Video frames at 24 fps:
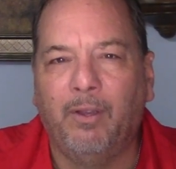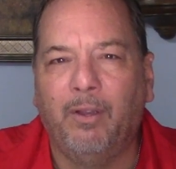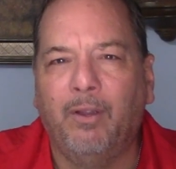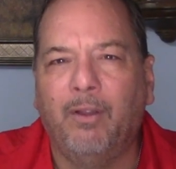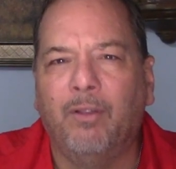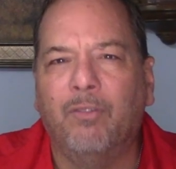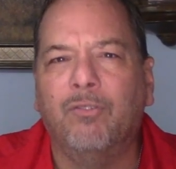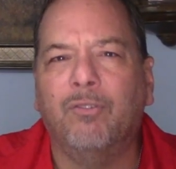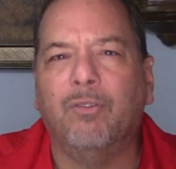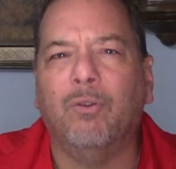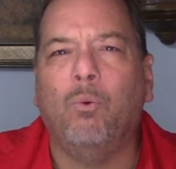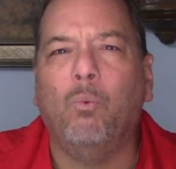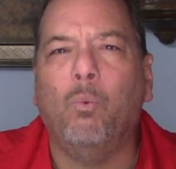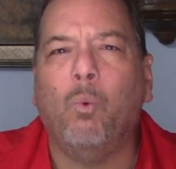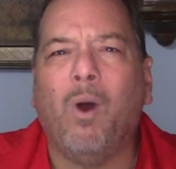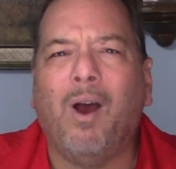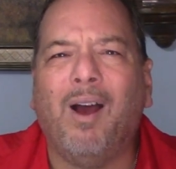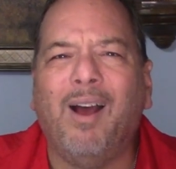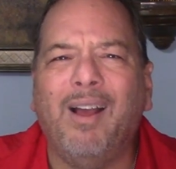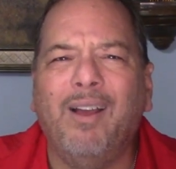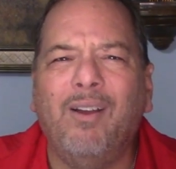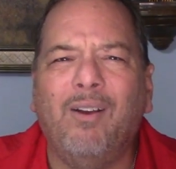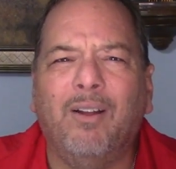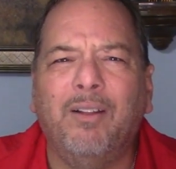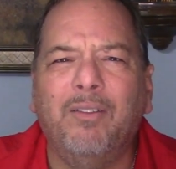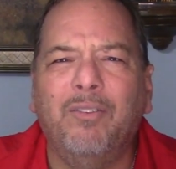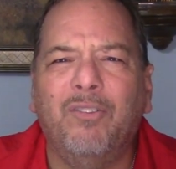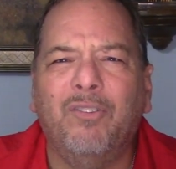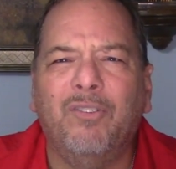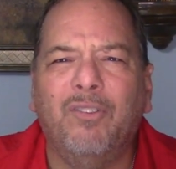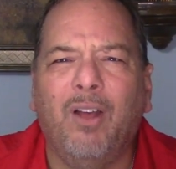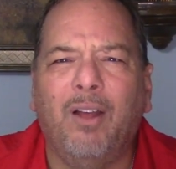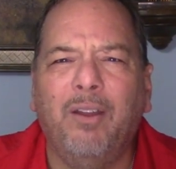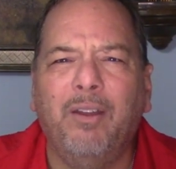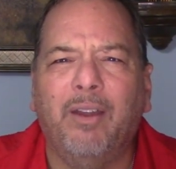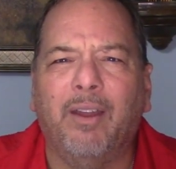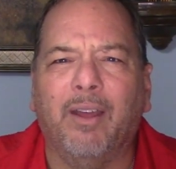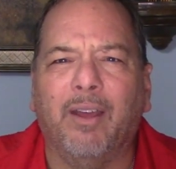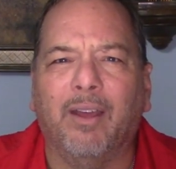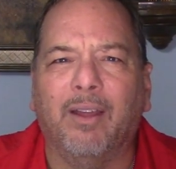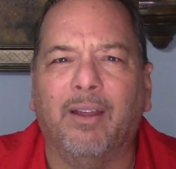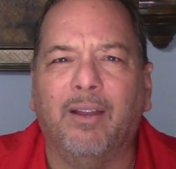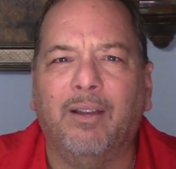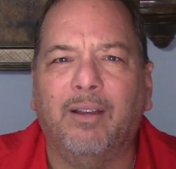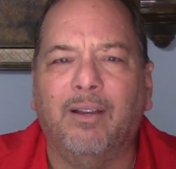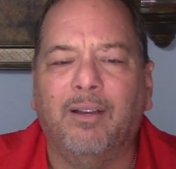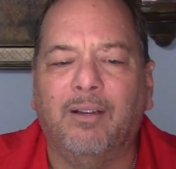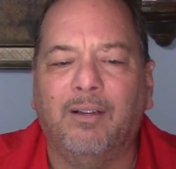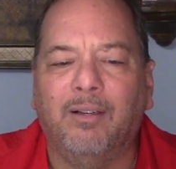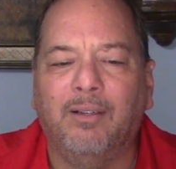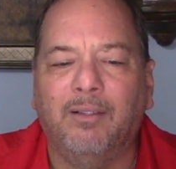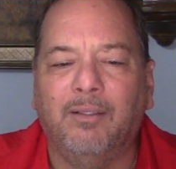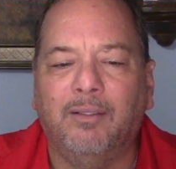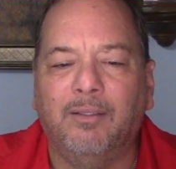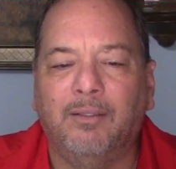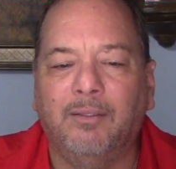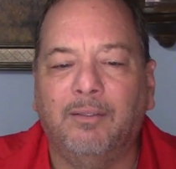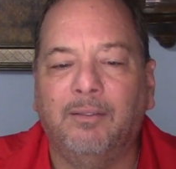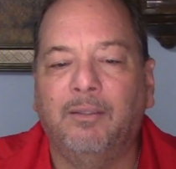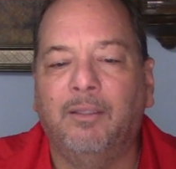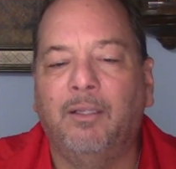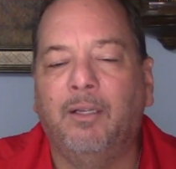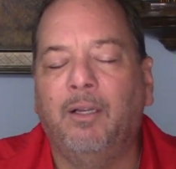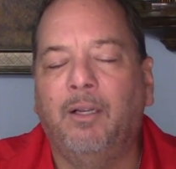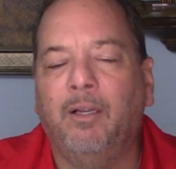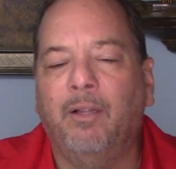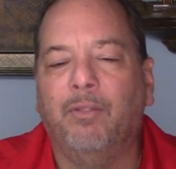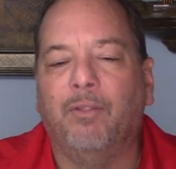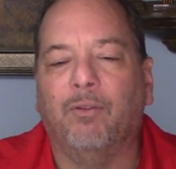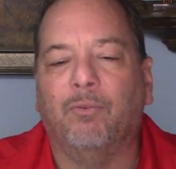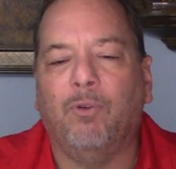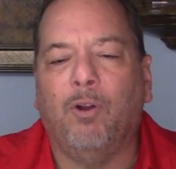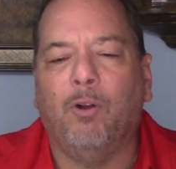So why on Sunday? The